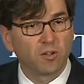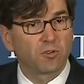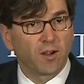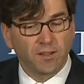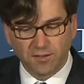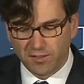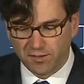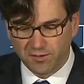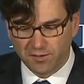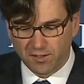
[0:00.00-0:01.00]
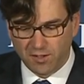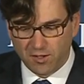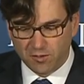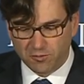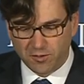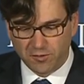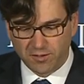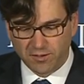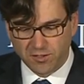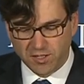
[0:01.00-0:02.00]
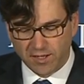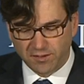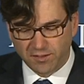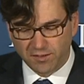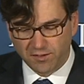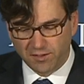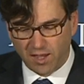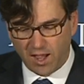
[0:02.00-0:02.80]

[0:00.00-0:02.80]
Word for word: crises, reducing the chances,